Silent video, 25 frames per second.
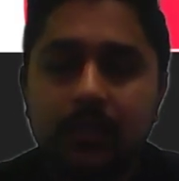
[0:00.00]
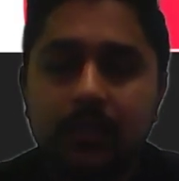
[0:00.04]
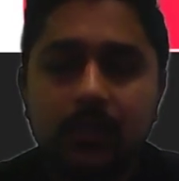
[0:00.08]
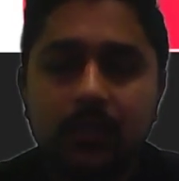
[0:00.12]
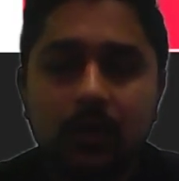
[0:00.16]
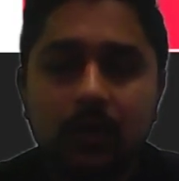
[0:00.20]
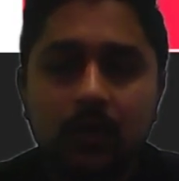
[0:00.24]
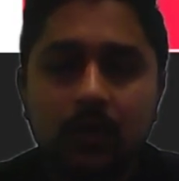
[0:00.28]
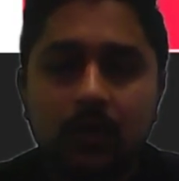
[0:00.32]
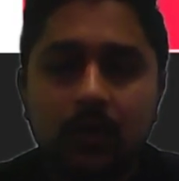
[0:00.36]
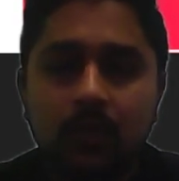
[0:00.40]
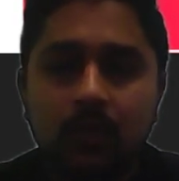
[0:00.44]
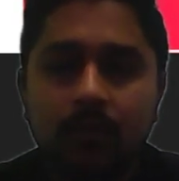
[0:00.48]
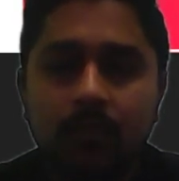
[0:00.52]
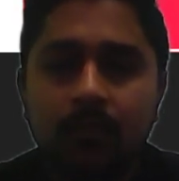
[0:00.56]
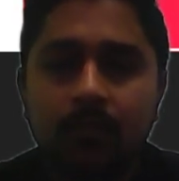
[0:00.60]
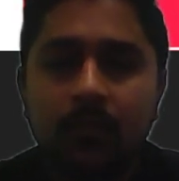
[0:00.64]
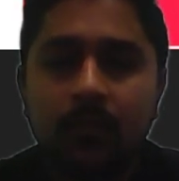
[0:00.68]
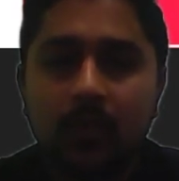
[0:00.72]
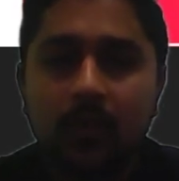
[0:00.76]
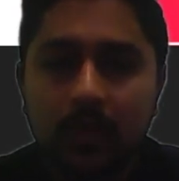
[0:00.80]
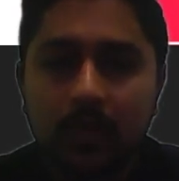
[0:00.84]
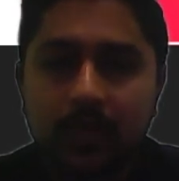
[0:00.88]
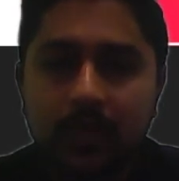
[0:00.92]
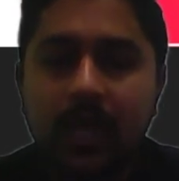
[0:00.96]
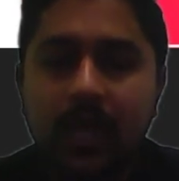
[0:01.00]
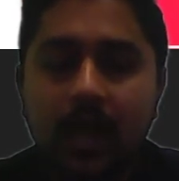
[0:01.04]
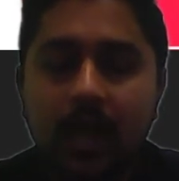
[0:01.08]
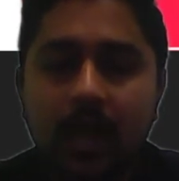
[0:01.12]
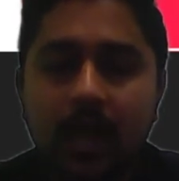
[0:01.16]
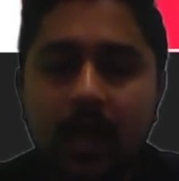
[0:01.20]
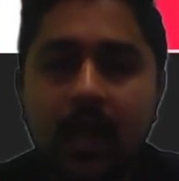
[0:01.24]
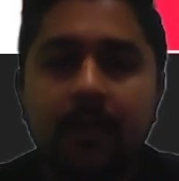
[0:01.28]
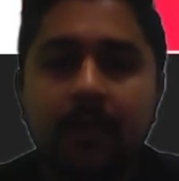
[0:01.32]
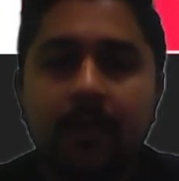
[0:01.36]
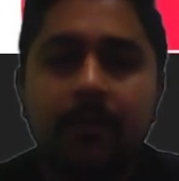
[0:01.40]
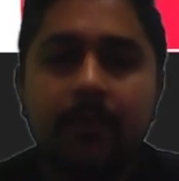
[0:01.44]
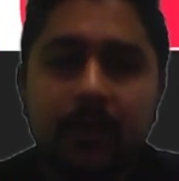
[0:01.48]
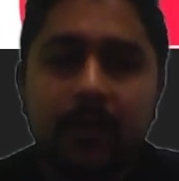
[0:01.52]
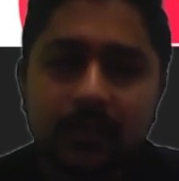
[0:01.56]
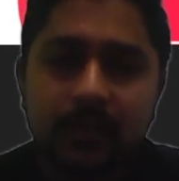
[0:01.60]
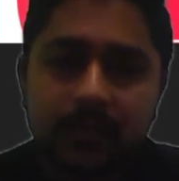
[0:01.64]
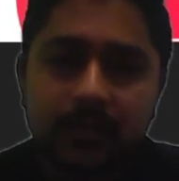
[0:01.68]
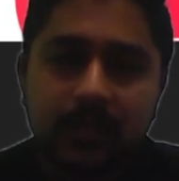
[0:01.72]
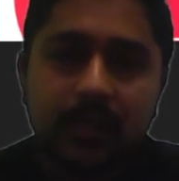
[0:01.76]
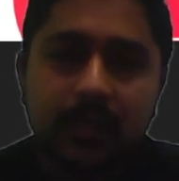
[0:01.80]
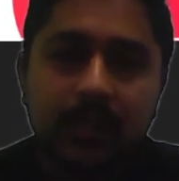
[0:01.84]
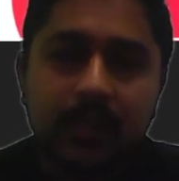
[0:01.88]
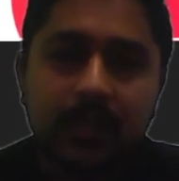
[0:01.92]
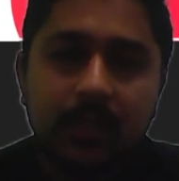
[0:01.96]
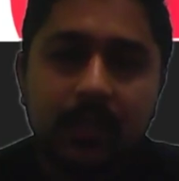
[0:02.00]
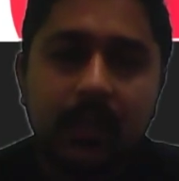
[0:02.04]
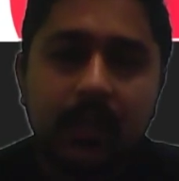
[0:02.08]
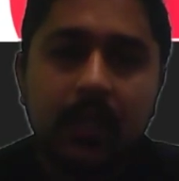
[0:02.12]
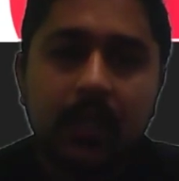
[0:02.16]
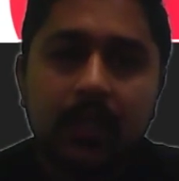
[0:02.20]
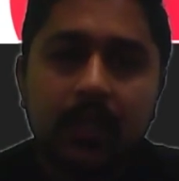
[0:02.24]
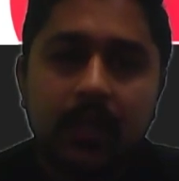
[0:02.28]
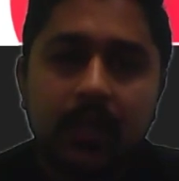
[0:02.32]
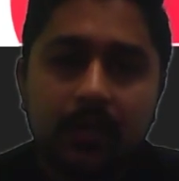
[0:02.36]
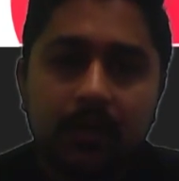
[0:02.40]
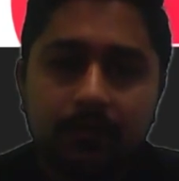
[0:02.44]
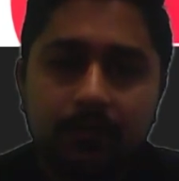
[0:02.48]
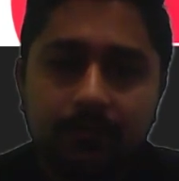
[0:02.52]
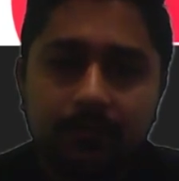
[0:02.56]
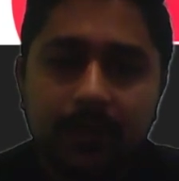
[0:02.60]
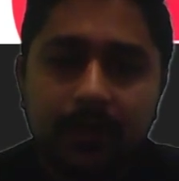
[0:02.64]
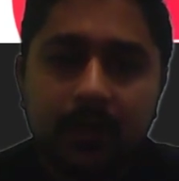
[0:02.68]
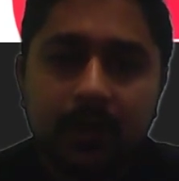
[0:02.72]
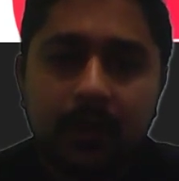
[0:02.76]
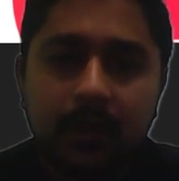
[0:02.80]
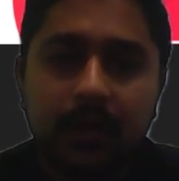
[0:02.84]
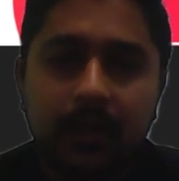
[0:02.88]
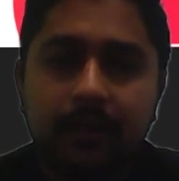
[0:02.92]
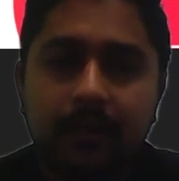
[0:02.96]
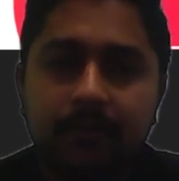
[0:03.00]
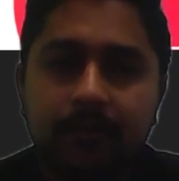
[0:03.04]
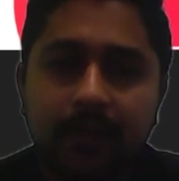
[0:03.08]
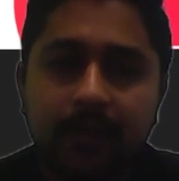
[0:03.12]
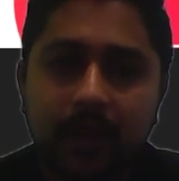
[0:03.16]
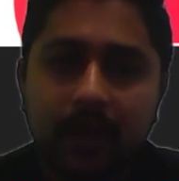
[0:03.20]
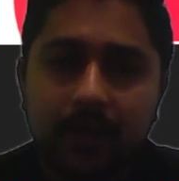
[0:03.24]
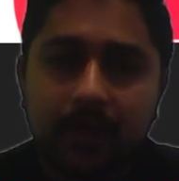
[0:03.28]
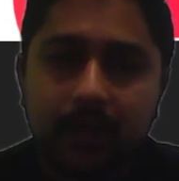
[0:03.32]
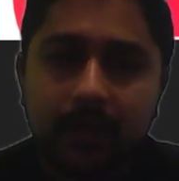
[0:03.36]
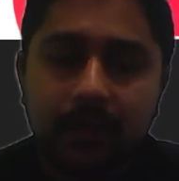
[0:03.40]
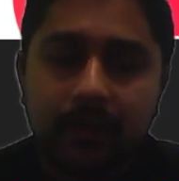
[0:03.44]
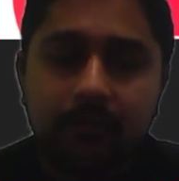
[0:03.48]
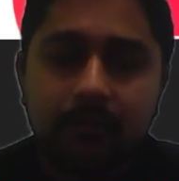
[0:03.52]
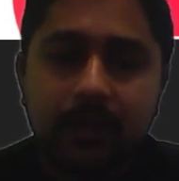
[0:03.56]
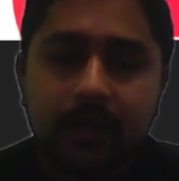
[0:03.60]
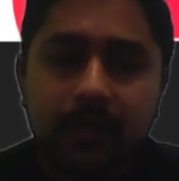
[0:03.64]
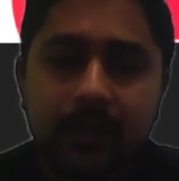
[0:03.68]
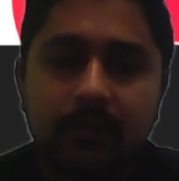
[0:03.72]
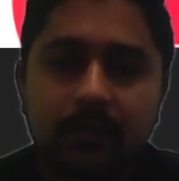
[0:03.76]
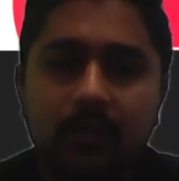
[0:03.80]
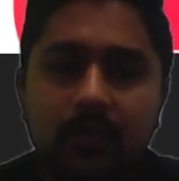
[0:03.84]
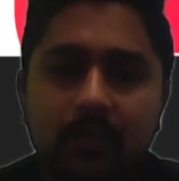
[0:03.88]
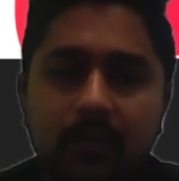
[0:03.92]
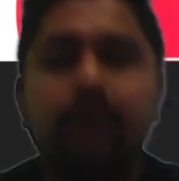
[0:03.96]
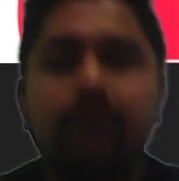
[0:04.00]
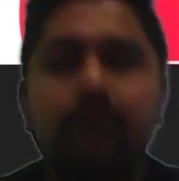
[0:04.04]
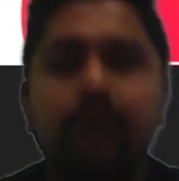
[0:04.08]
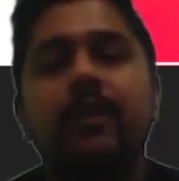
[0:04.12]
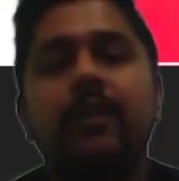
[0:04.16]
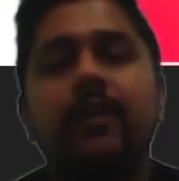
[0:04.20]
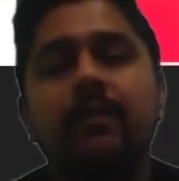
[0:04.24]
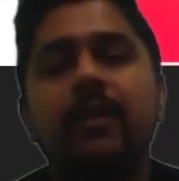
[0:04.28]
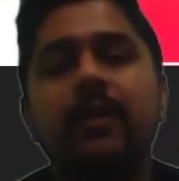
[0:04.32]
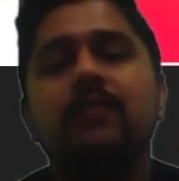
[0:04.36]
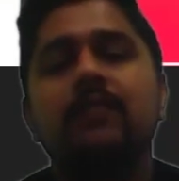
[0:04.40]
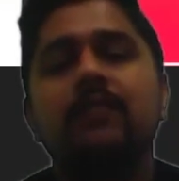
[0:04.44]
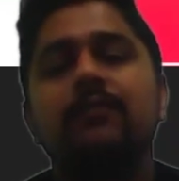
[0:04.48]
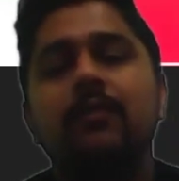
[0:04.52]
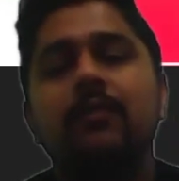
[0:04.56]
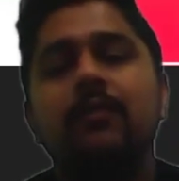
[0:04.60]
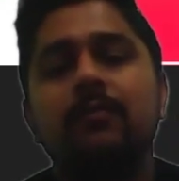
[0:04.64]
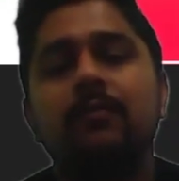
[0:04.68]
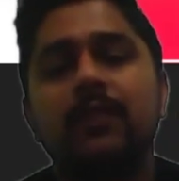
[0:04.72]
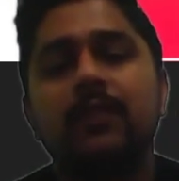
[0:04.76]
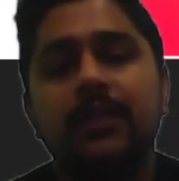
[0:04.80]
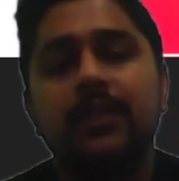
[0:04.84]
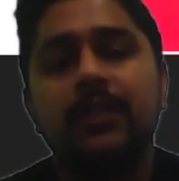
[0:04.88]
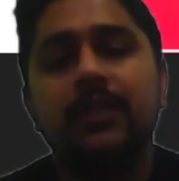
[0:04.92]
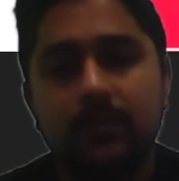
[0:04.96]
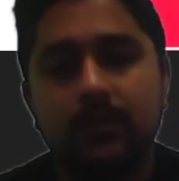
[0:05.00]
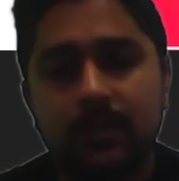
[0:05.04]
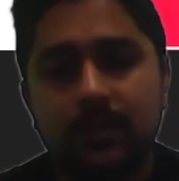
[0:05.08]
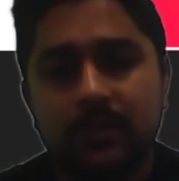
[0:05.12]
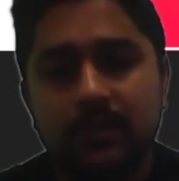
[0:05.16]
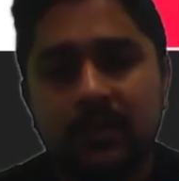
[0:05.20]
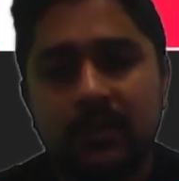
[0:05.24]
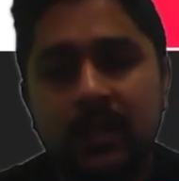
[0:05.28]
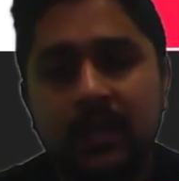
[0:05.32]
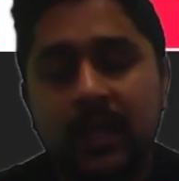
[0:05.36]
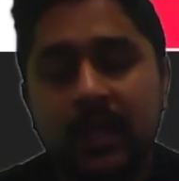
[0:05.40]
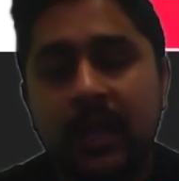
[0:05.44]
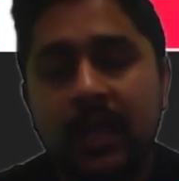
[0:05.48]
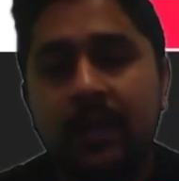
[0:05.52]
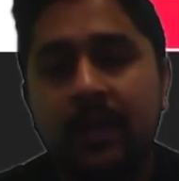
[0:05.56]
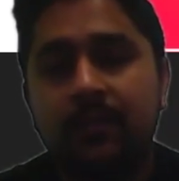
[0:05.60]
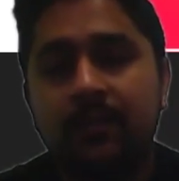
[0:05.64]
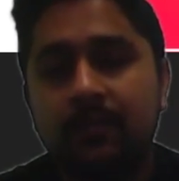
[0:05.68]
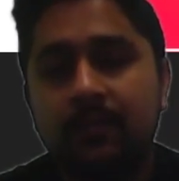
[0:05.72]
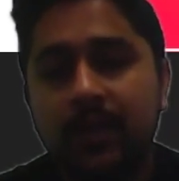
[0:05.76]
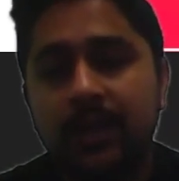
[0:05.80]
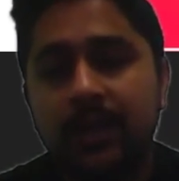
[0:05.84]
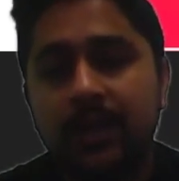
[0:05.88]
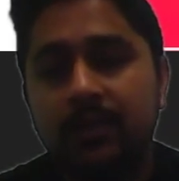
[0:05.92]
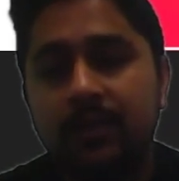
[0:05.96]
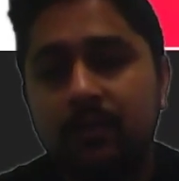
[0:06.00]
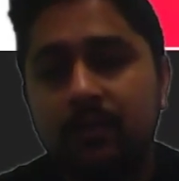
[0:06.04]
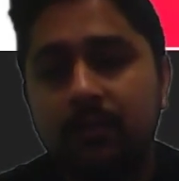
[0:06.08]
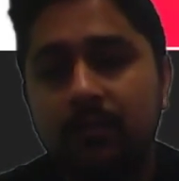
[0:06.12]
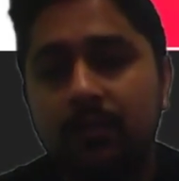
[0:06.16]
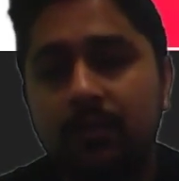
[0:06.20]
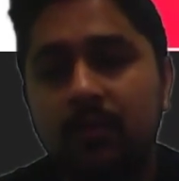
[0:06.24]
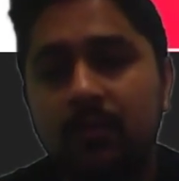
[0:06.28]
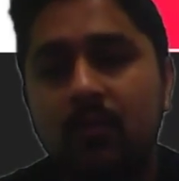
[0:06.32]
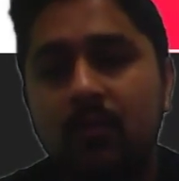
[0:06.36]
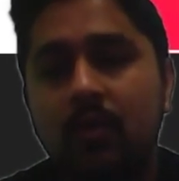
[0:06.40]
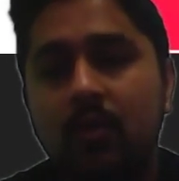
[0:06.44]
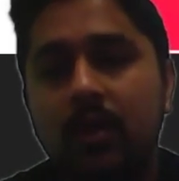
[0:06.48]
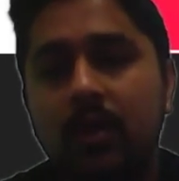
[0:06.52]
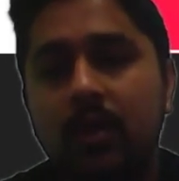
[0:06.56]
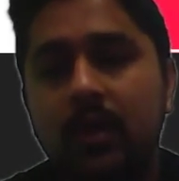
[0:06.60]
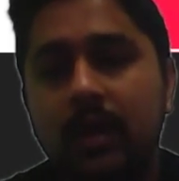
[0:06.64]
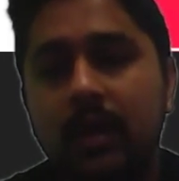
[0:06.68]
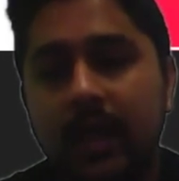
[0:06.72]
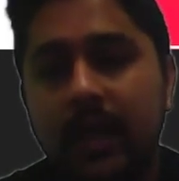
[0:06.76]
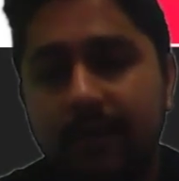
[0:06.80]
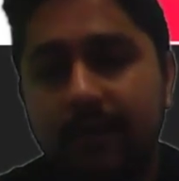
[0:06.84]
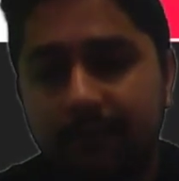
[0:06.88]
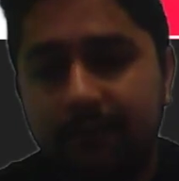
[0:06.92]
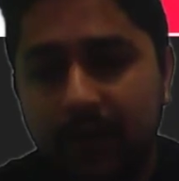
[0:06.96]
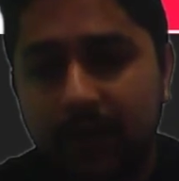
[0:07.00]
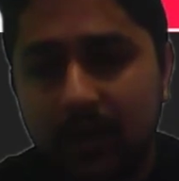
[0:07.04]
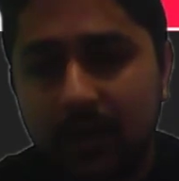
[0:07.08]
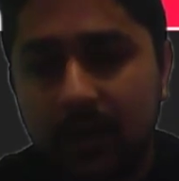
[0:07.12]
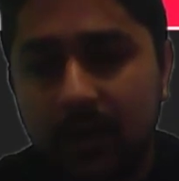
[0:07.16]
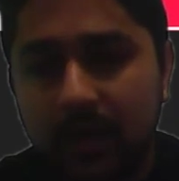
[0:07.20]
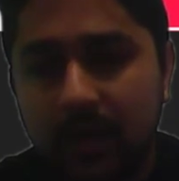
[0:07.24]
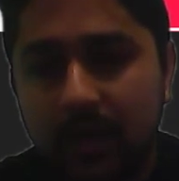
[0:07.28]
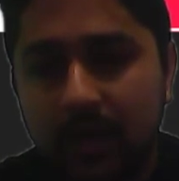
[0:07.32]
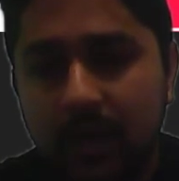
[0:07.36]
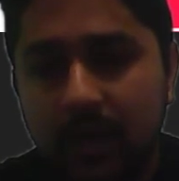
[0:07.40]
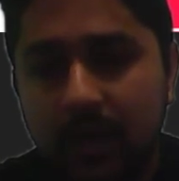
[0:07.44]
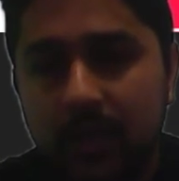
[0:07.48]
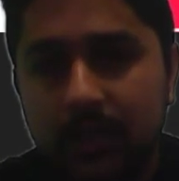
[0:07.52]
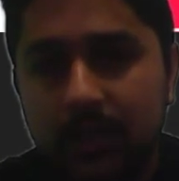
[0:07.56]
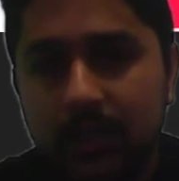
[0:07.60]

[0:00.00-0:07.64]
So yeah, I personally feel effectiveness of feedbacks from the users and try to put more effort